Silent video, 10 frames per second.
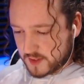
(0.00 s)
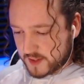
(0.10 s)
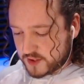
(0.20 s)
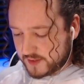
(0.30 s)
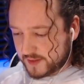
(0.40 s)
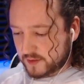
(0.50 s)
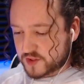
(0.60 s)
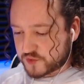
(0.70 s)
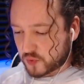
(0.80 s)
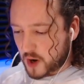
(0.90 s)
He, just, he literally
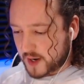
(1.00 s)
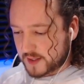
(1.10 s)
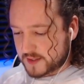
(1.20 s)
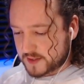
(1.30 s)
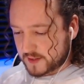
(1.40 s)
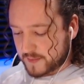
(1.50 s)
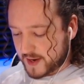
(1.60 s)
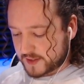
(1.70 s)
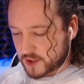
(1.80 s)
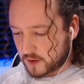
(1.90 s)
just rocketed
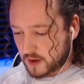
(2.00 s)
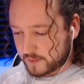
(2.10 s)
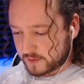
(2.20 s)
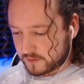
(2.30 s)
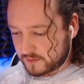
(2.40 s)
my Dark Oven.